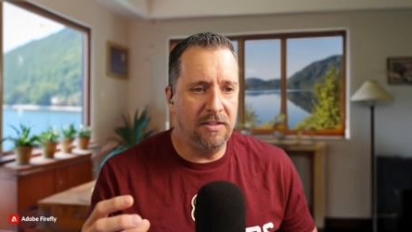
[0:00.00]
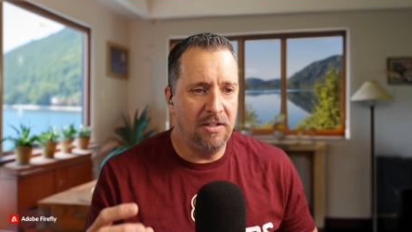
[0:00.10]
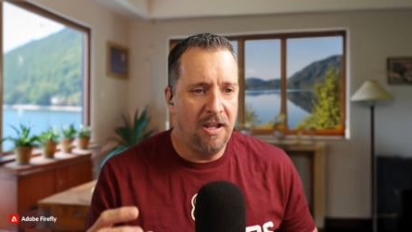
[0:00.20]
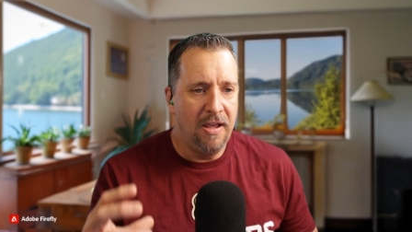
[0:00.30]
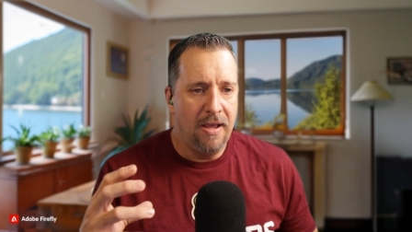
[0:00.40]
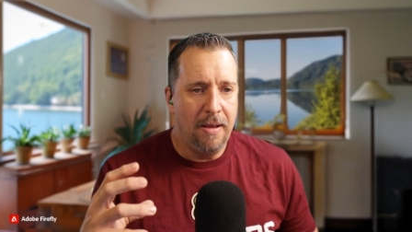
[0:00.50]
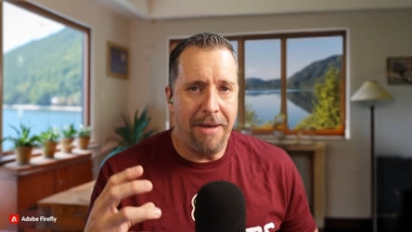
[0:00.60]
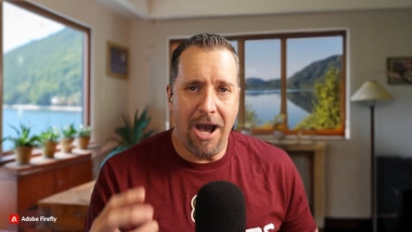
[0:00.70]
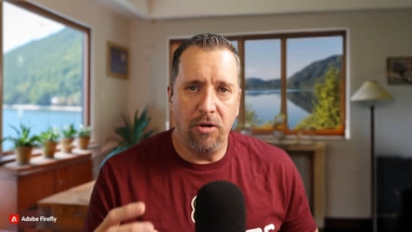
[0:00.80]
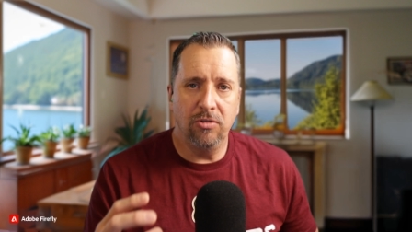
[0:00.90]
this
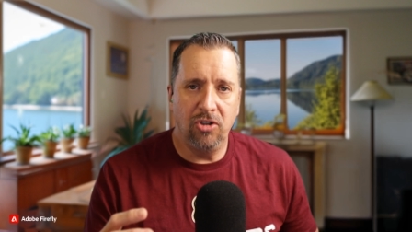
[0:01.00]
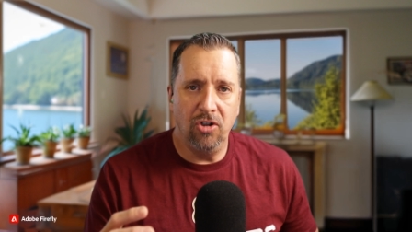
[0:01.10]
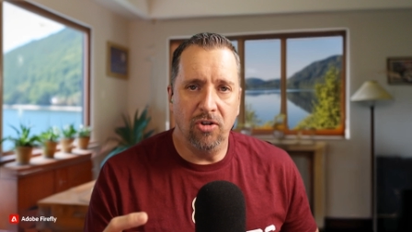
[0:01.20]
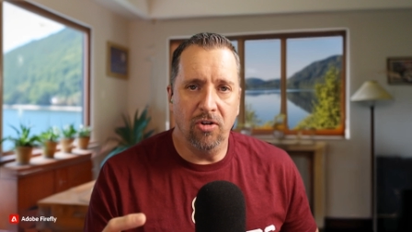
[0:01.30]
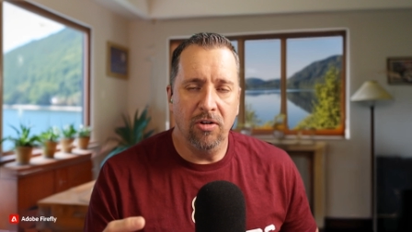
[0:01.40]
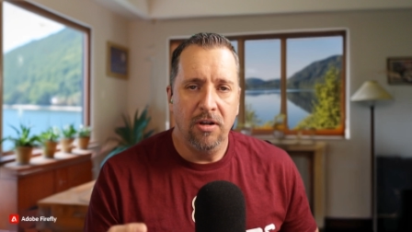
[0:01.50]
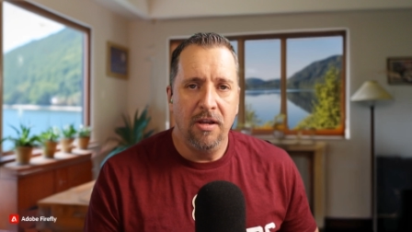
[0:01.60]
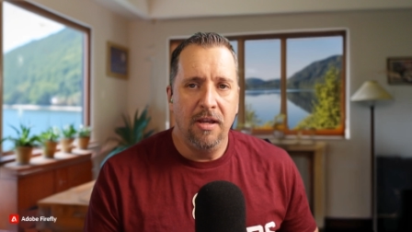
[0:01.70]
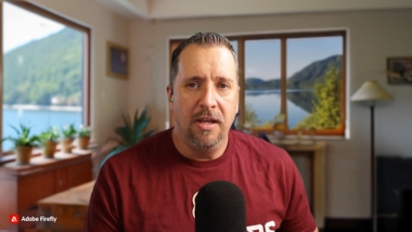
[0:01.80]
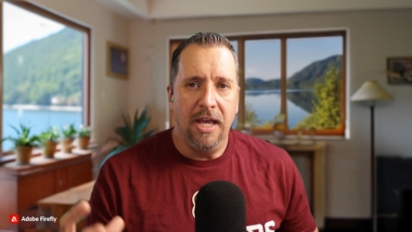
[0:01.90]
powdered sugar
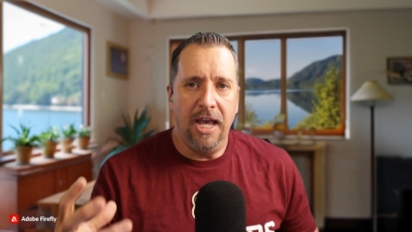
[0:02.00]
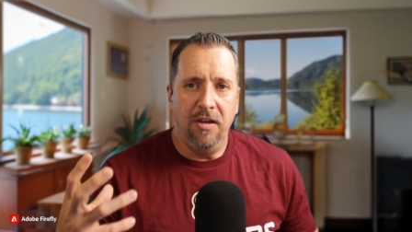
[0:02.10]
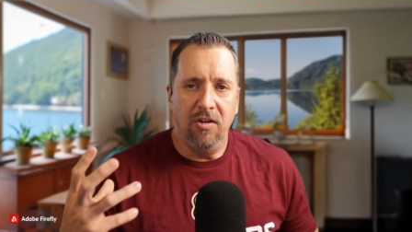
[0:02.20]
and